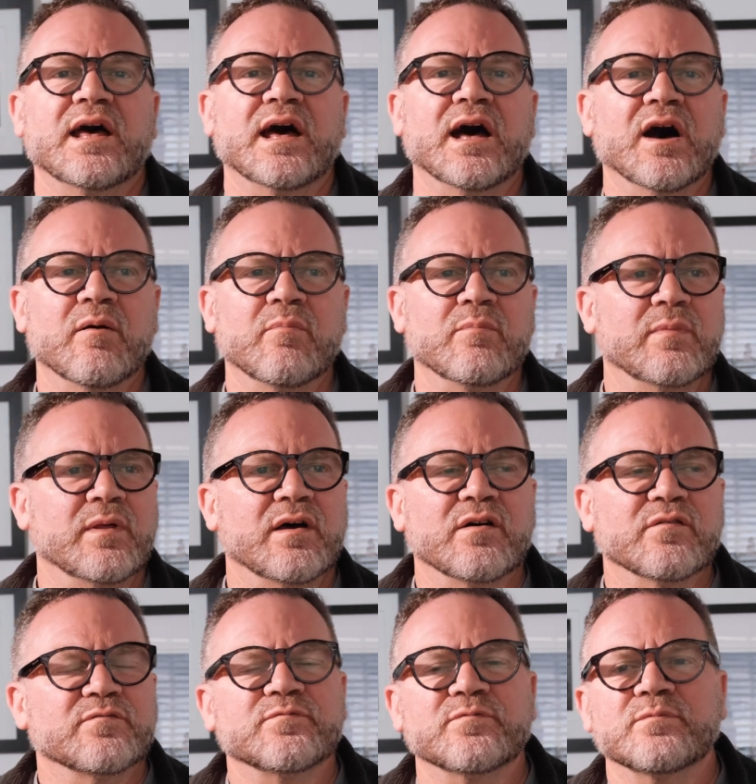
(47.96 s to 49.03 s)

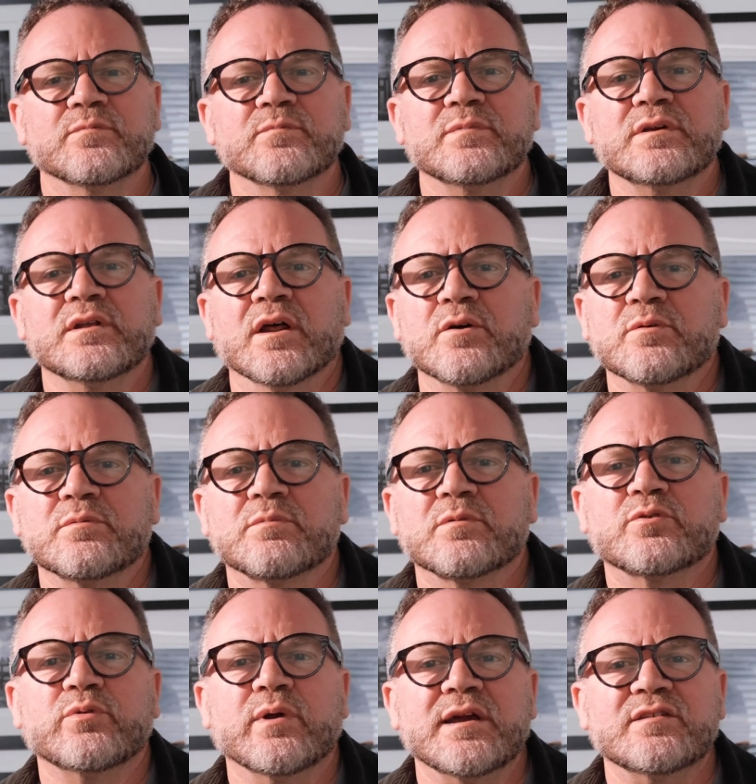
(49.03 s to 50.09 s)
You know,
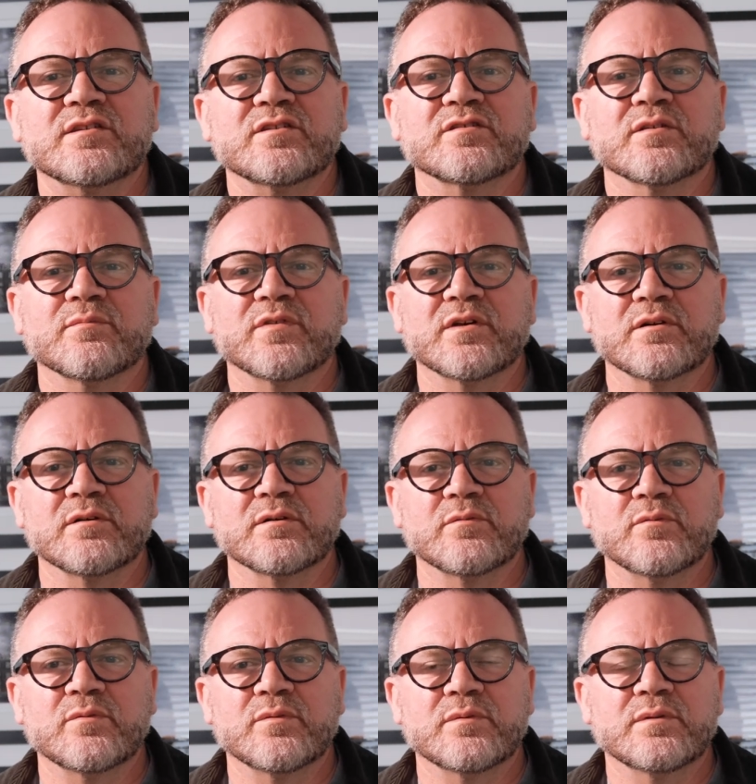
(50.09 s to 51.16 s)
creating something,
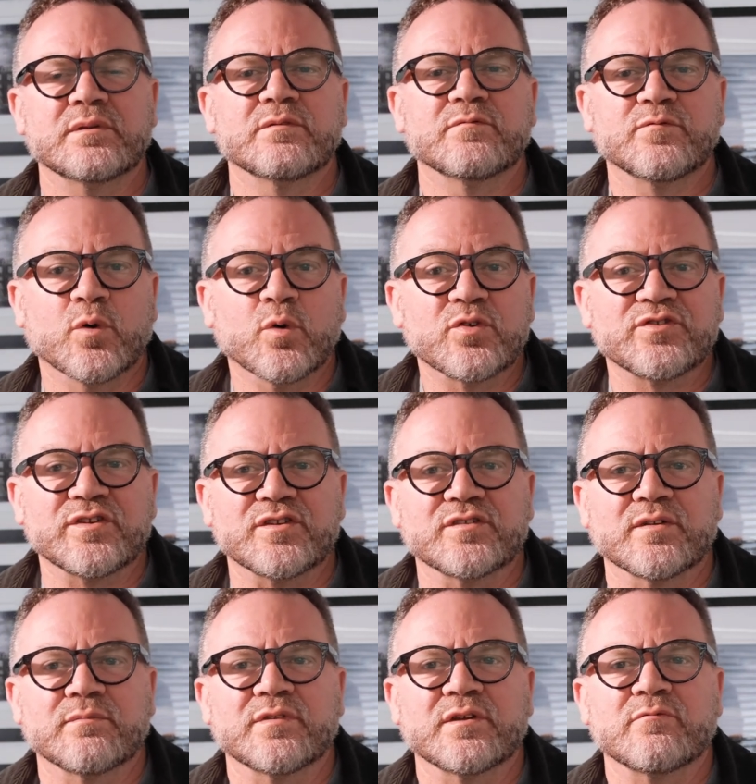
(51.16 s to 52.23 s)
forcing
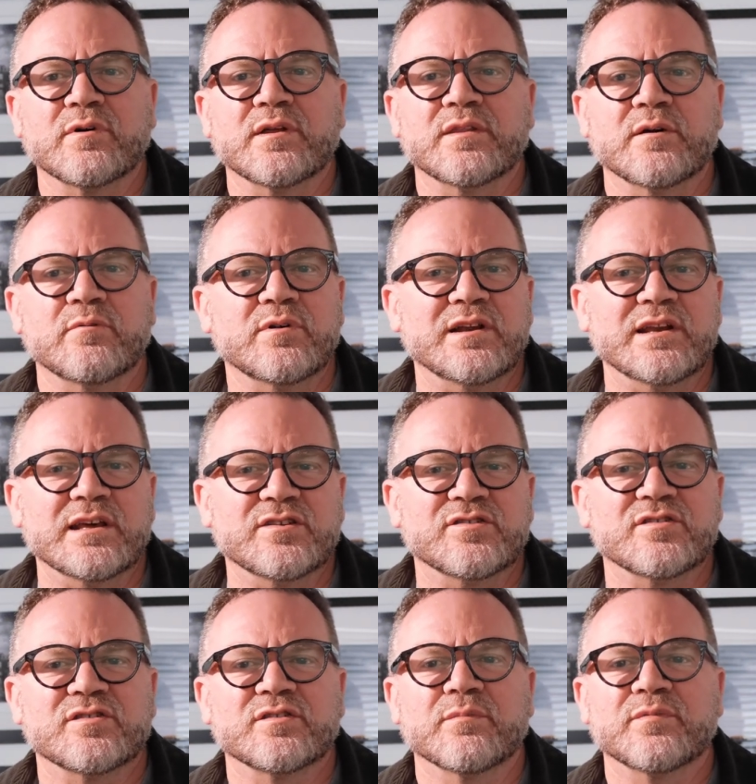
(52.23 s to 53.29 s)
something when there really
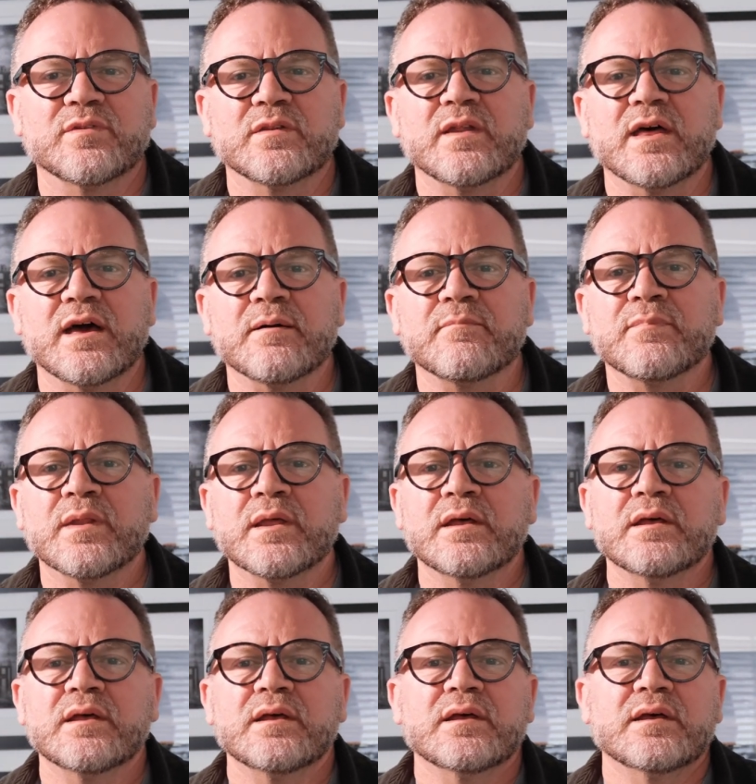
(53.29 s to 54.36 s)
isn't something there.
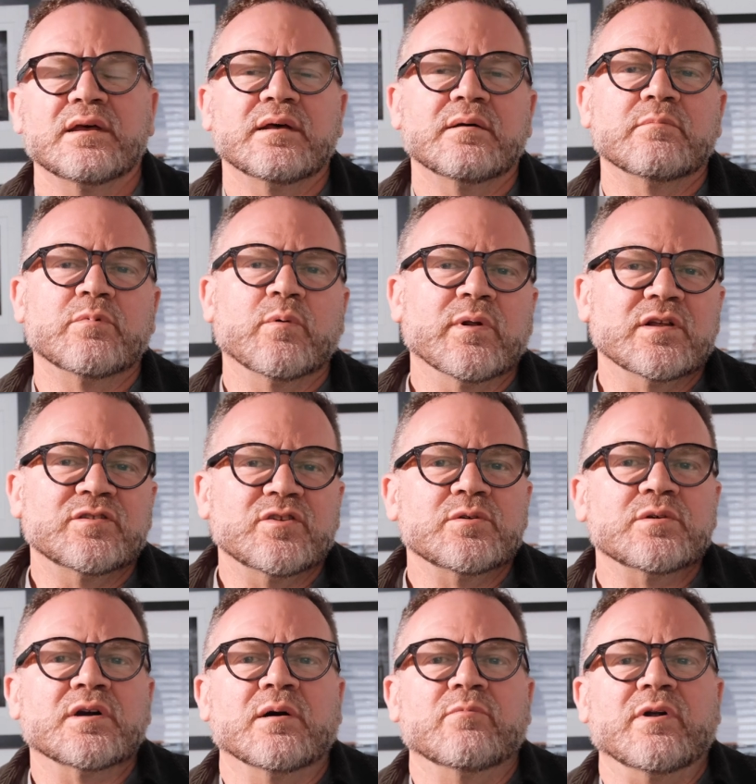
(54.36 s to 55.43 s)
But when I
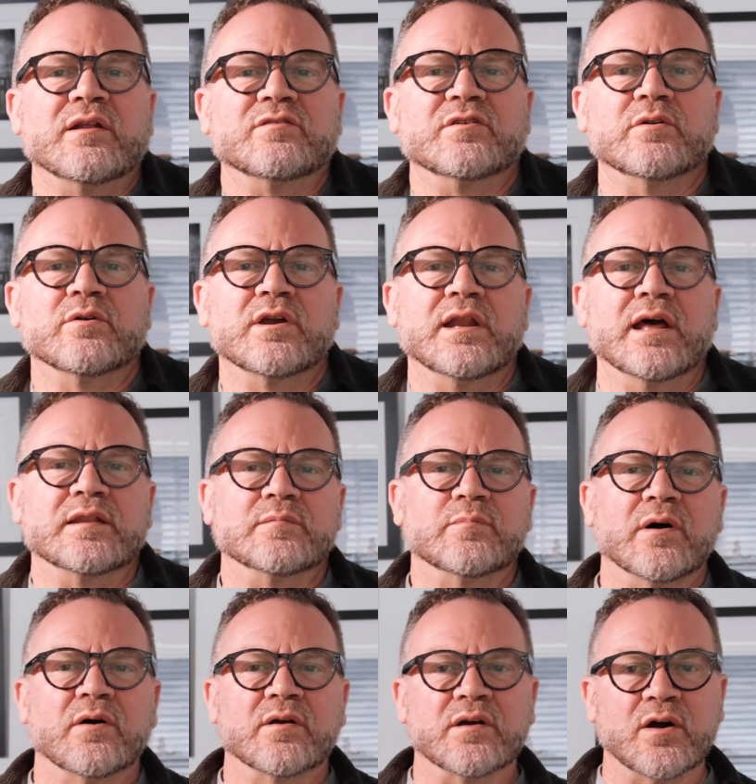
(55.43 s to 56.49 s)
do come around to looking at them,
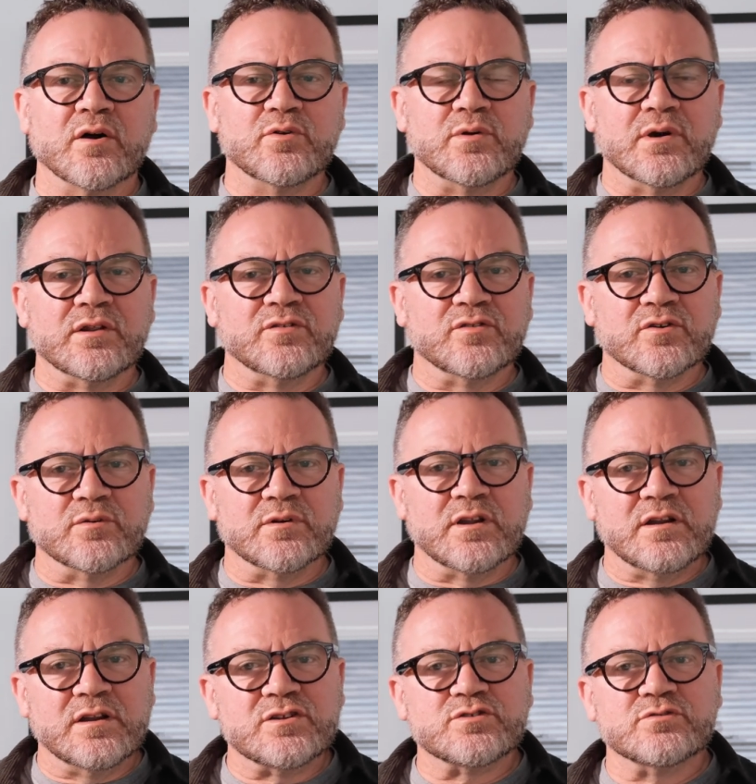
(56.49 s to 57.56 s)
I'll go and do an
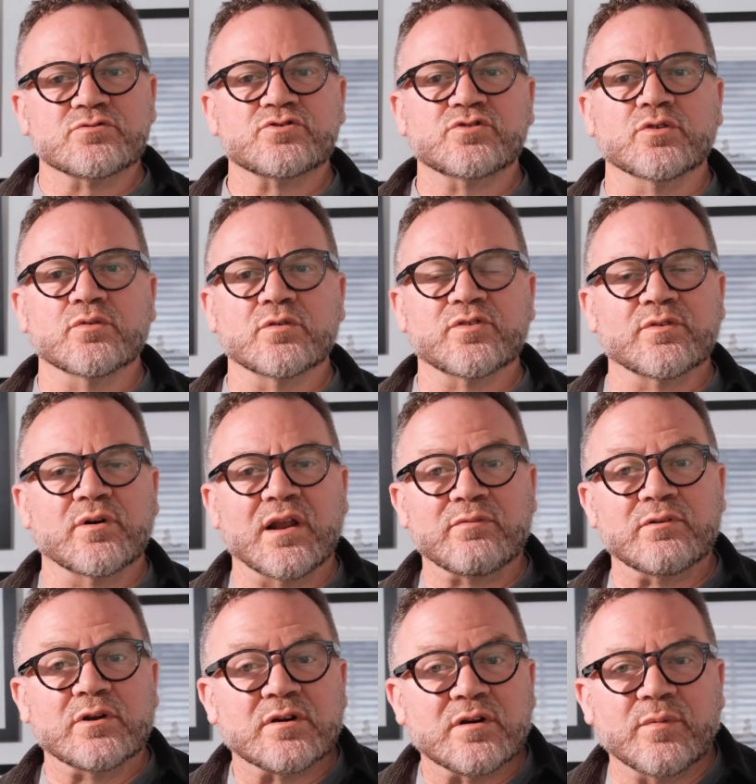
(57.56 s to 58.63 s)
initial trawl. So I'll have
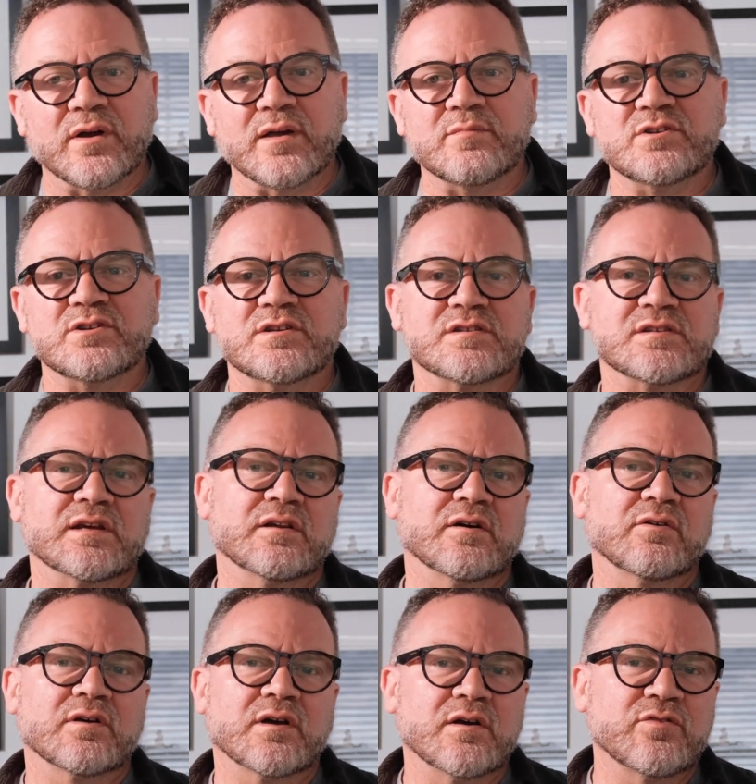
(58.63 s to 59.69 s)
a look at my images and
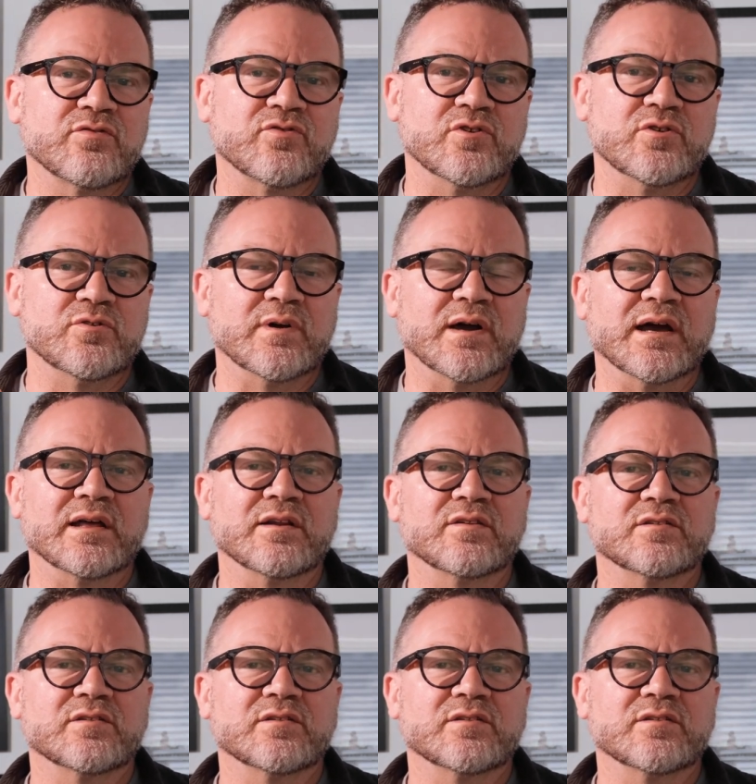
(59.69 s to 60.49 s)
I'll go through, and